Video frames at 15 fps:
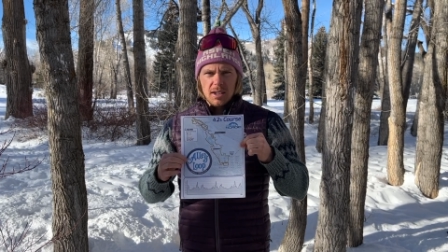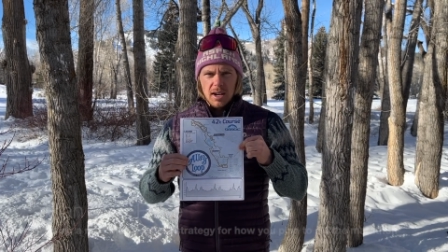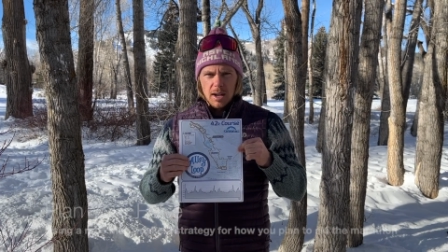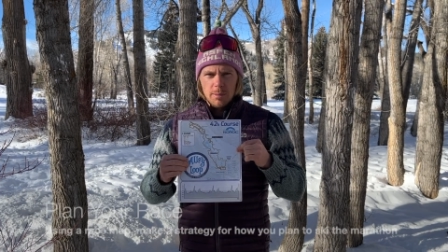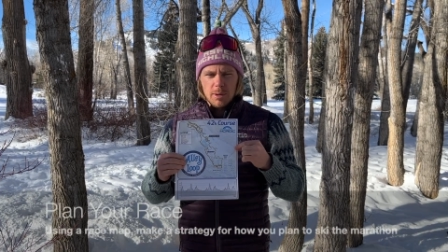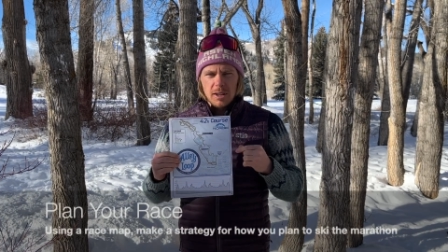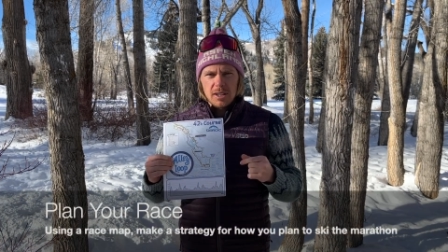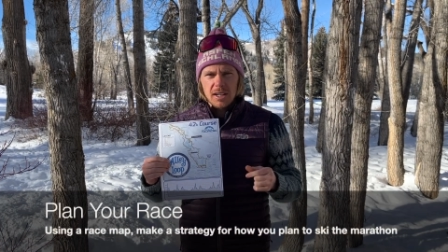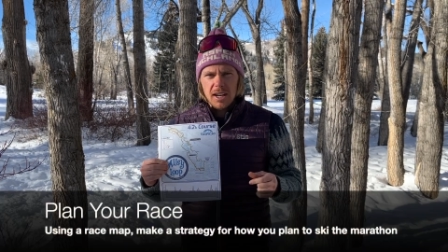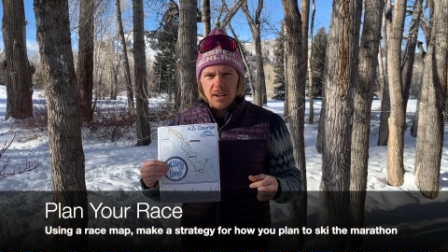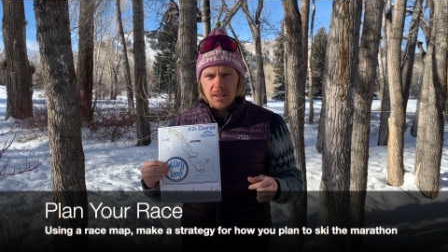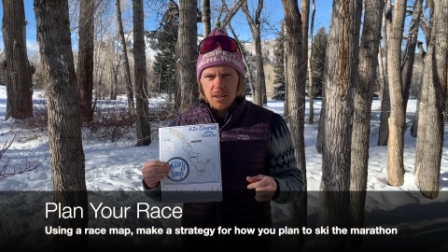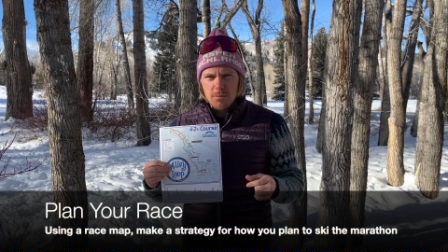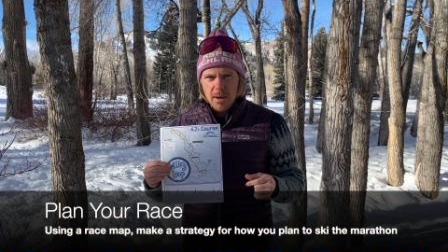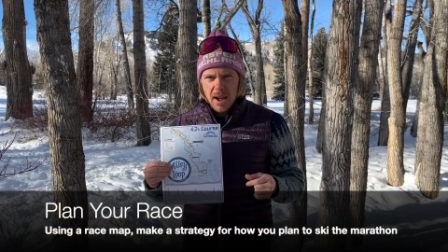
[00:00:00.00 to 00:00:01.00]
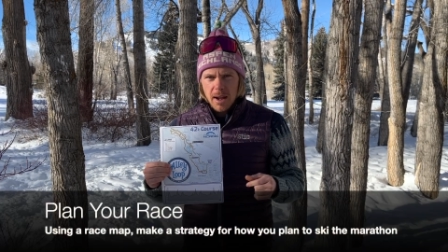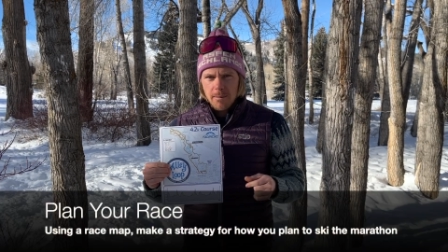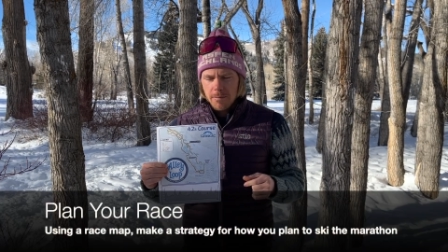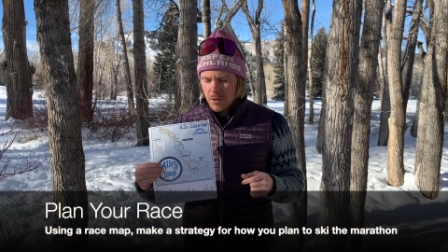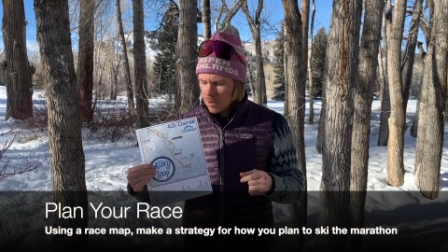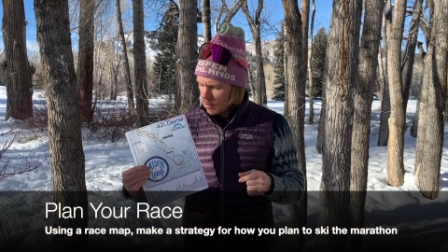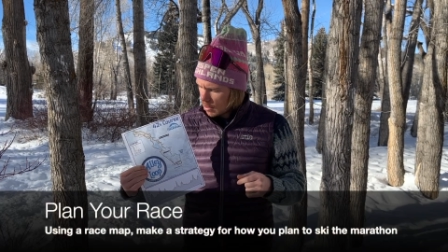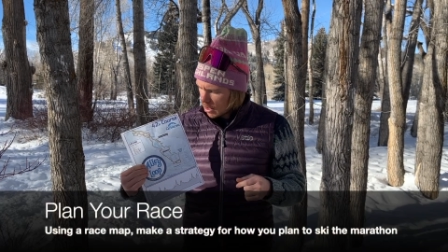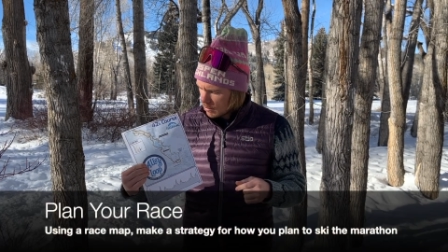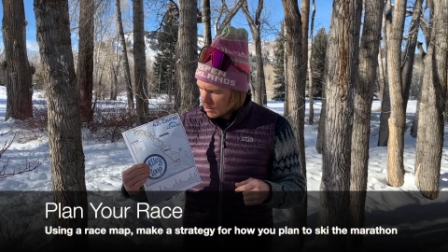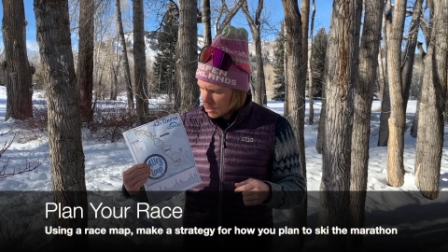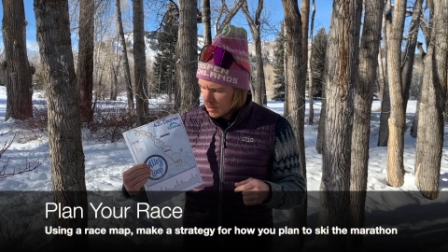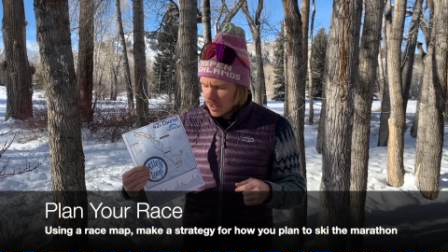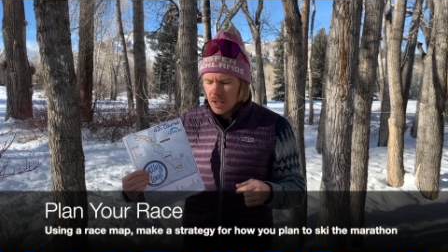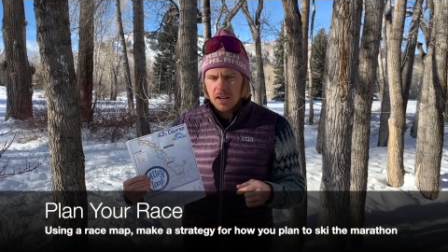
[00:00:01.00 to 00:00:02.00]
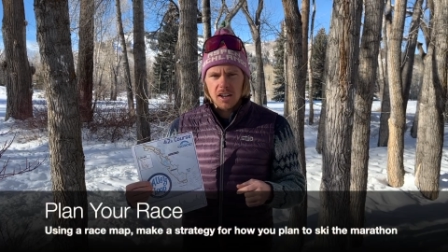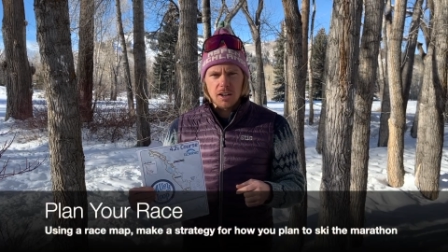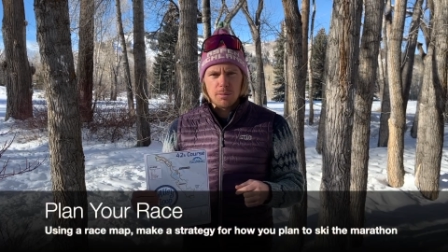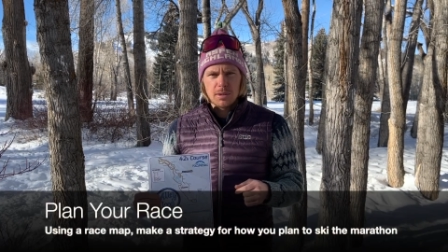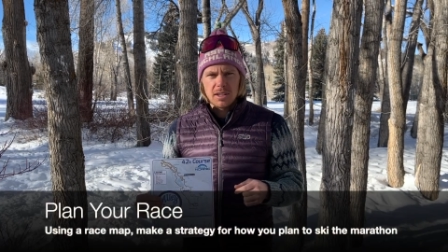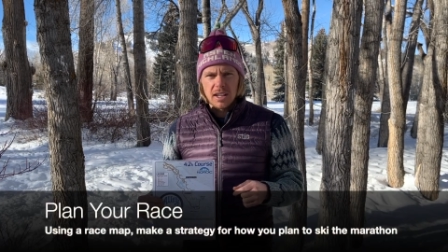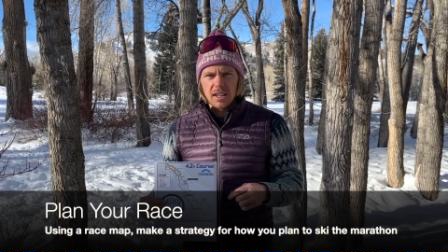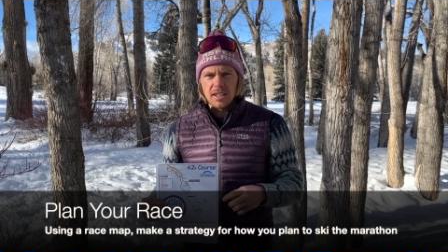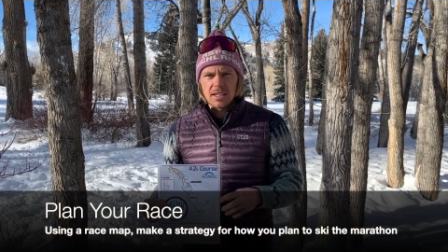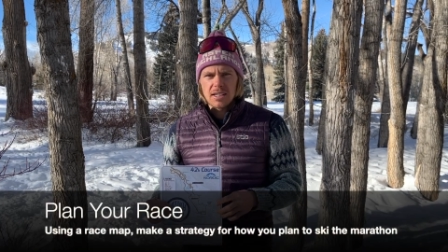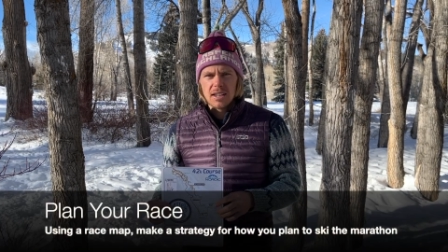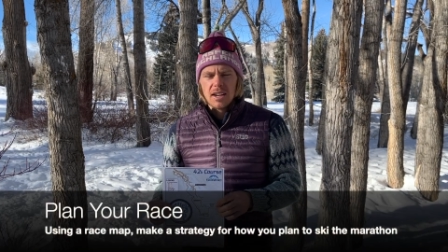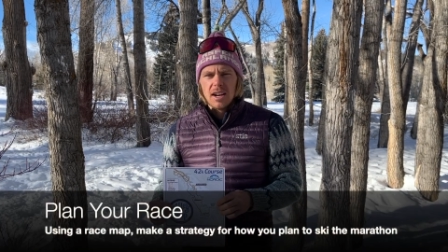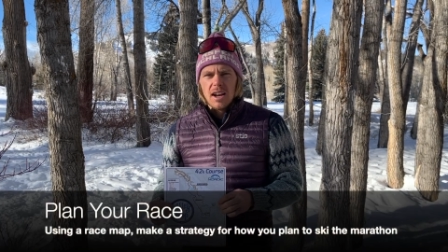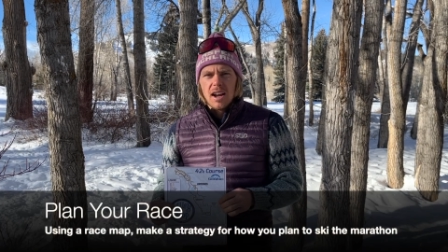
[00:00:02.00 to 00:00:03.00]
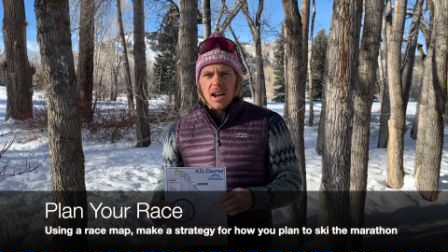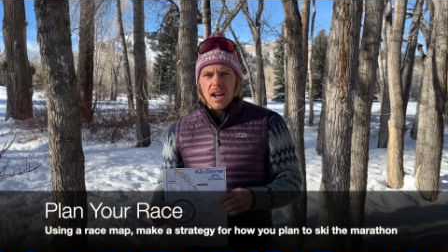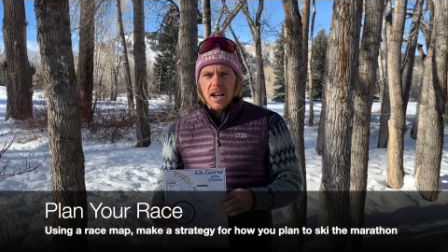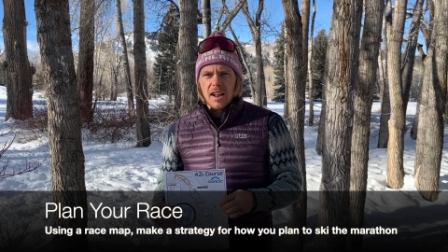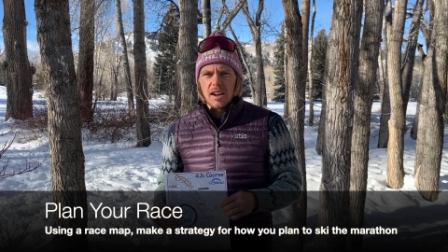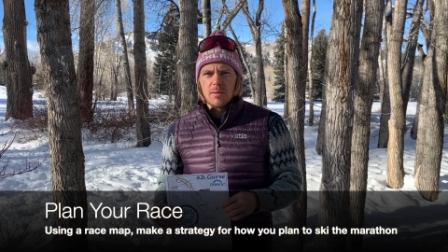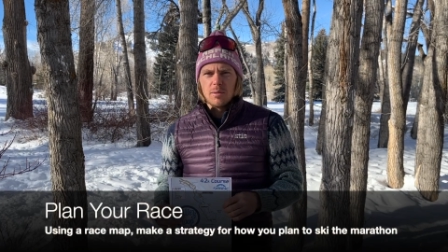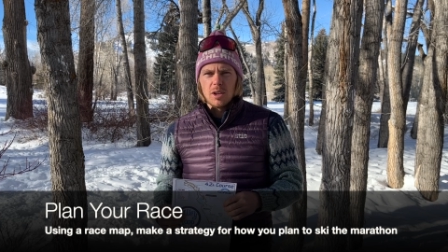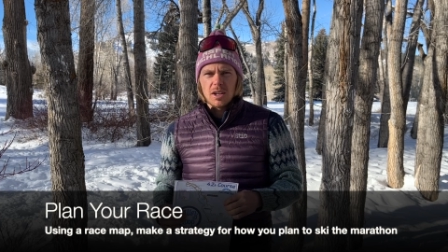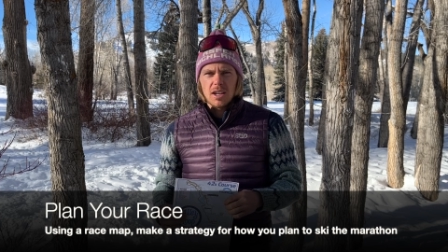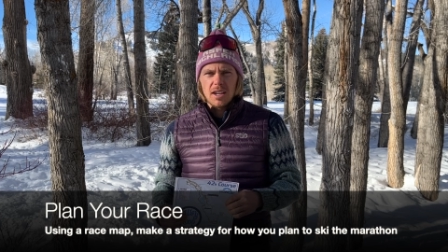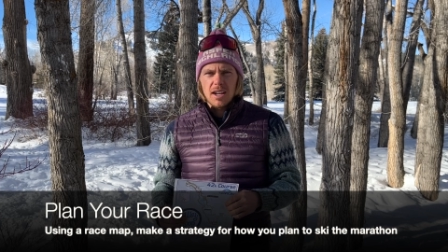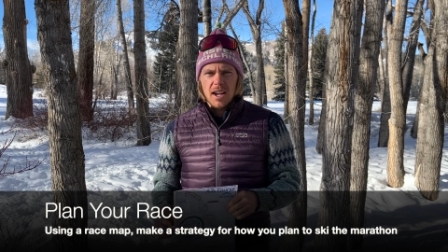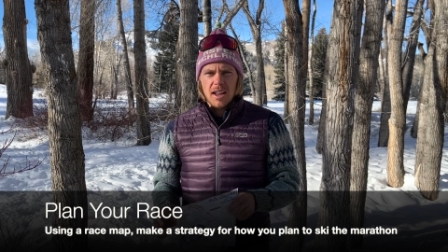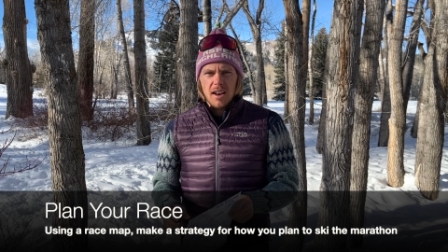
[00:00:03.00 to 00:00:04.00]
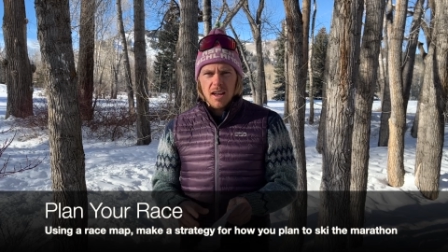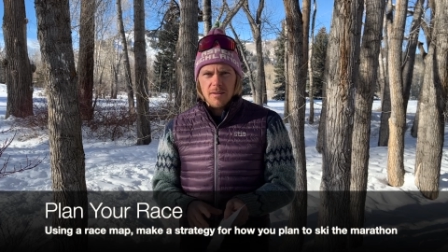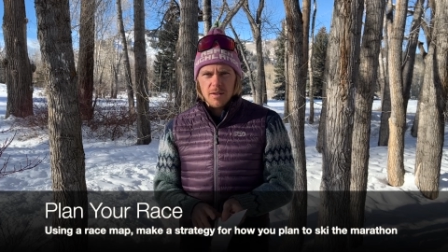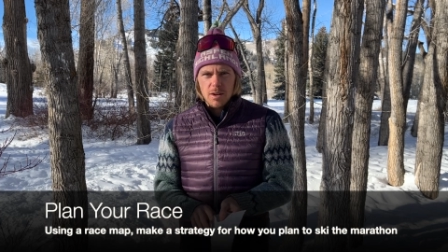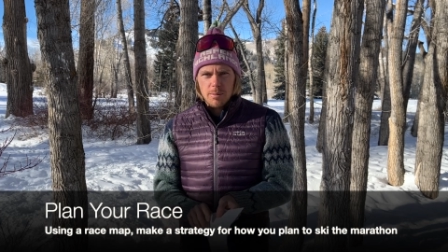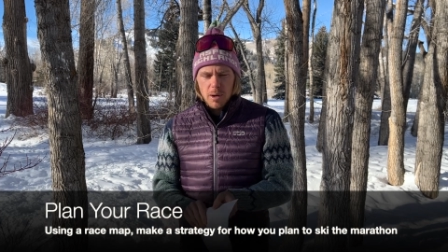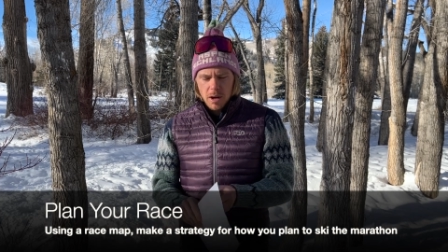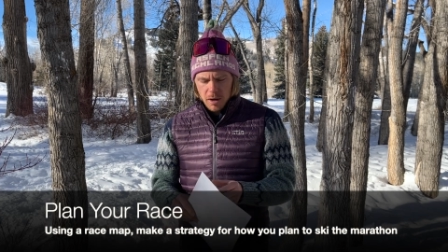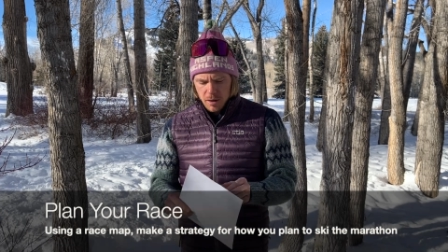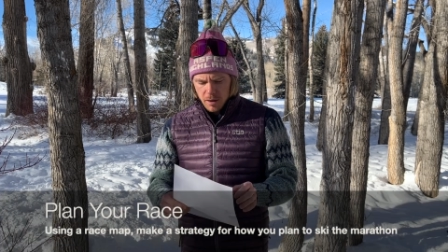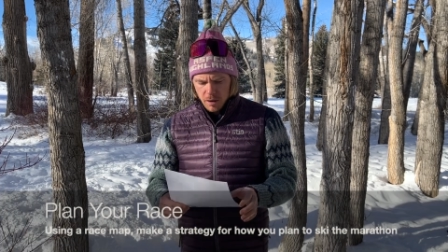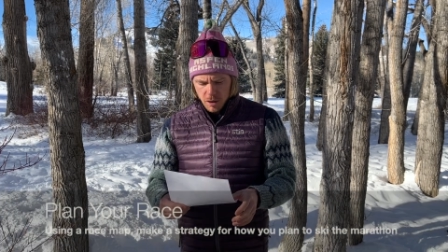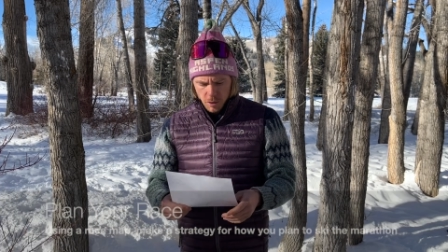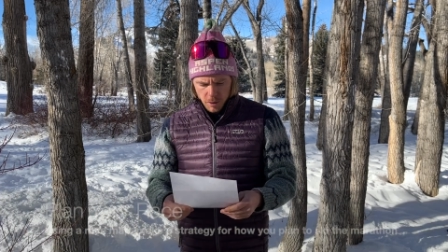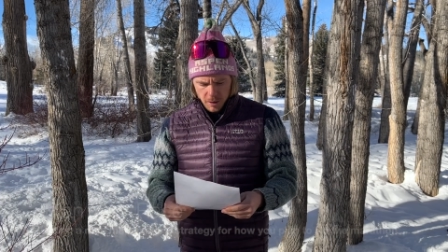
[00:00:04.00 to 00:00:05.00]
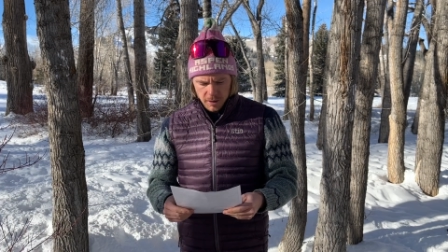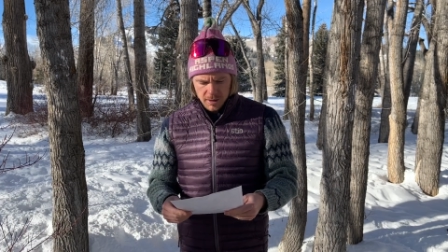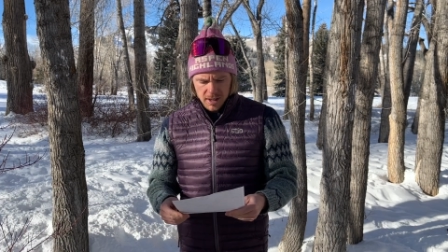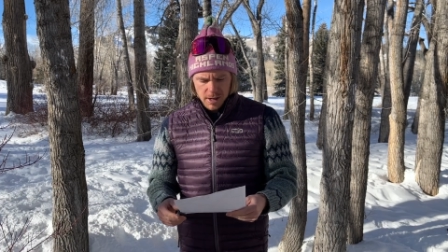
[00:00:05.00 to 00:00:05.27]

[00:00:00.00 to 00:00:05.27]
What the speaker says: I printed out the map for the one I'm doing in a couple days, and I'm looking at every part of the course.